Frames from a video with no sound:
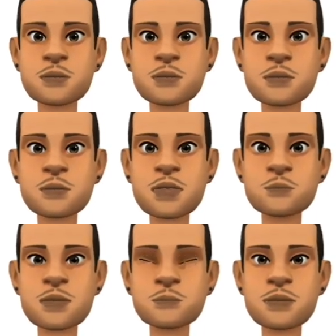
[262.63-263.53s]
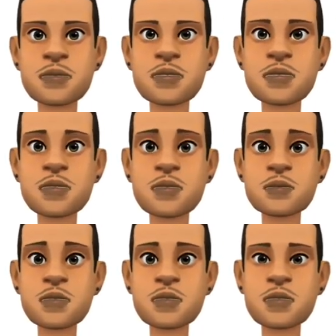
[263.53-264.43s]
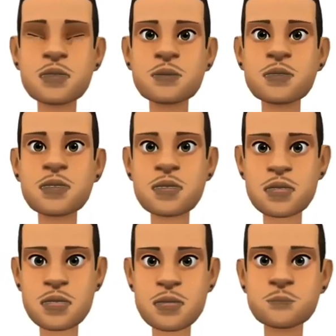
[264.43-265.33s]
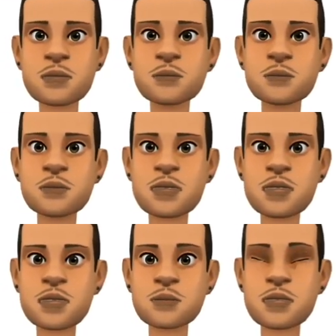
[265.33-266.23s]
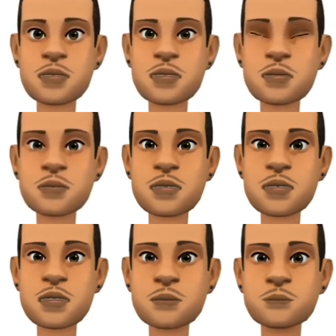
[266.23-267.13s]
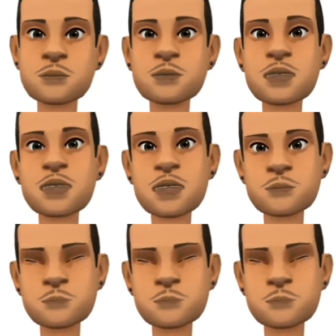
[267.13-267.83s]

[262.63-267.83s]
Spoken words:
This failure, amongst others, directly talks to our declining economy.